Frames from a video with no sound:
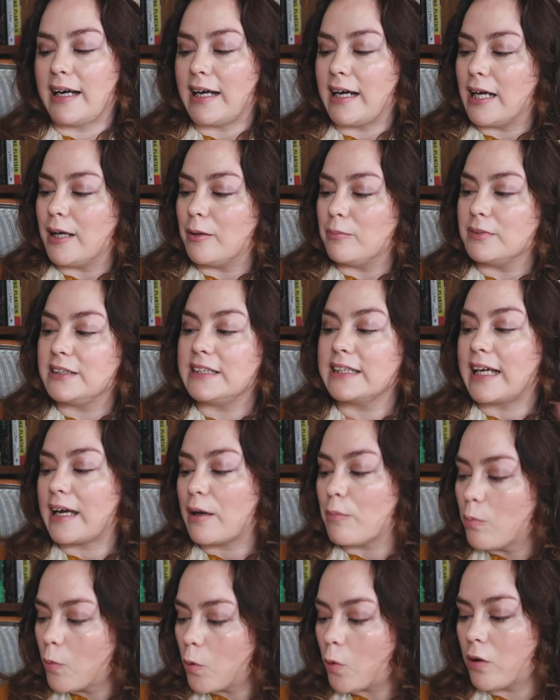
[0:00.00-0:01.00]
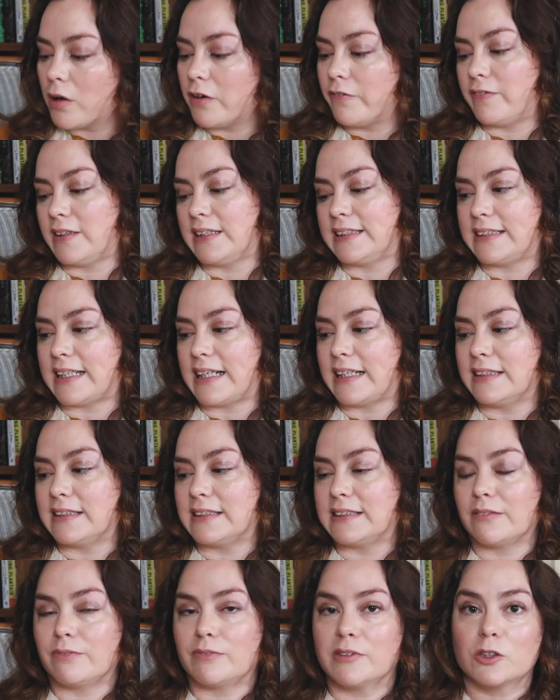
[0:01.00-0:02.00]
to get more of a
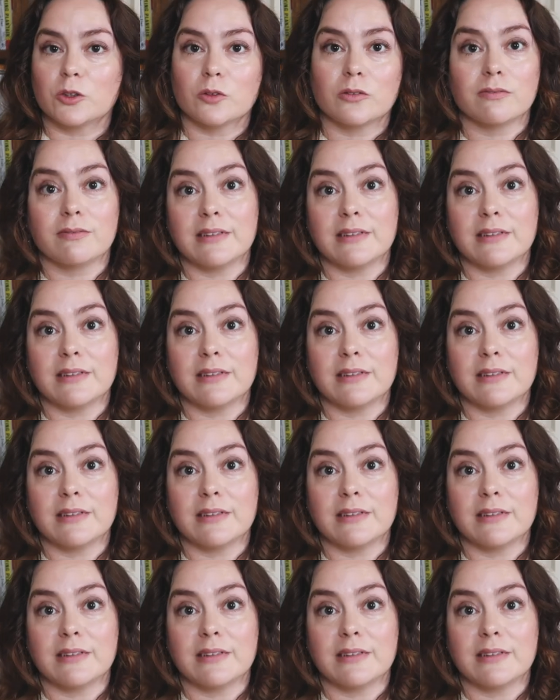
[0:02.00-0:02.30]
sense of the sort